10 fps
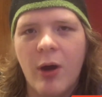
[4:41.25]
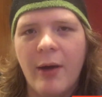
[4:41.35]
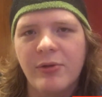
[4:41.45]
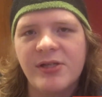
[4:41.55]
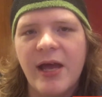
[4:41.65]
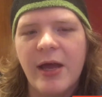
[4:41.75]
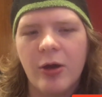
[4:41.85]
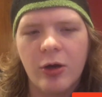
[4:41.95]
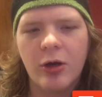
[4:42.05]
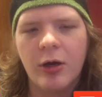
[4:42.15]
I would say
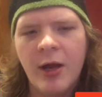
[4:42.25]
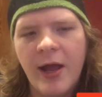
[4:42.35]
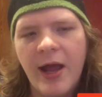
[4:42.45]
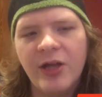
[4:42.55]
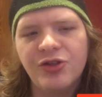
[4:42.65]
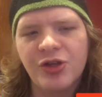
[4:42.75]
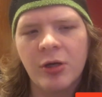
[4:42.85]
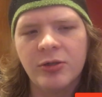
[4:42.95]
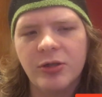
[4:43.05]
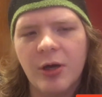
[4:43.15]
her and
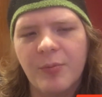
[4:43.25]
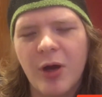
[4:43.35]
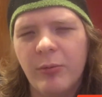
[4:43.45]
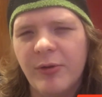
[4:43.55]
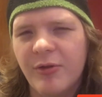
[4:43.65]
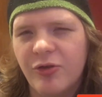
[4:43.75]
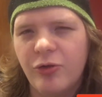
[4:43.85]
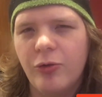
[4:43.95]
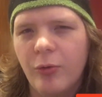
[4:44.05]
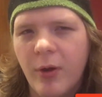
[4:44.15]
Geralt are probably the
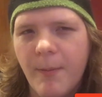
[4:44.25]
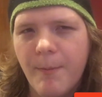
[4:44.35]
2